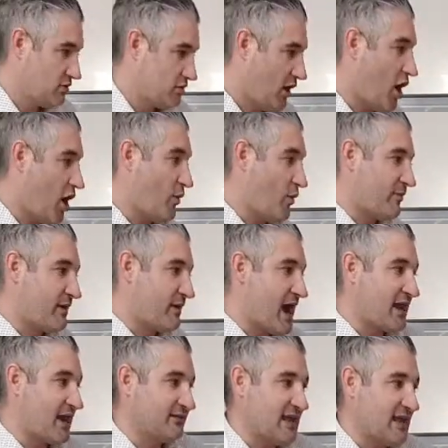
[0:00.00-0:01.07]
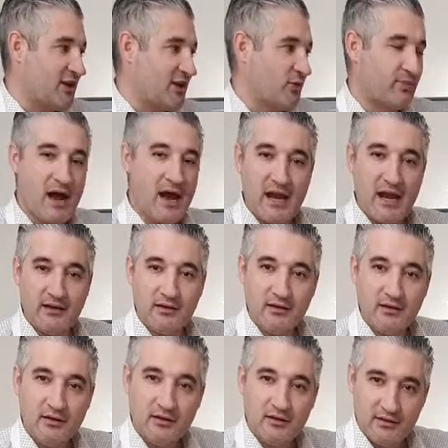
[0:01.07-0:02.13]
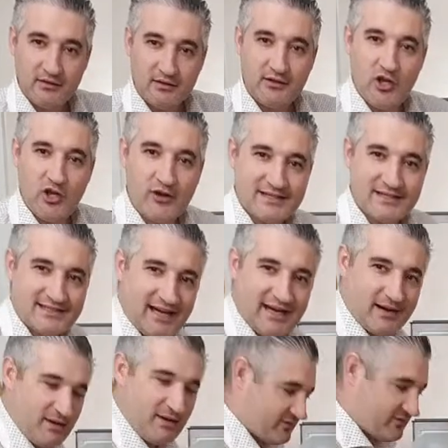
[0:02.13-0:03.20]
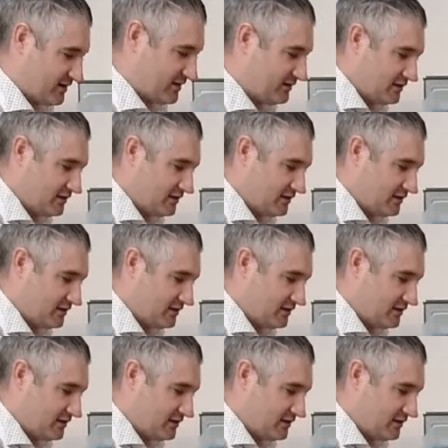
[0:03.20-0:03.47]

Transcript: Oh, wow, Brian. Thank you, Brian. You're a star, my friend.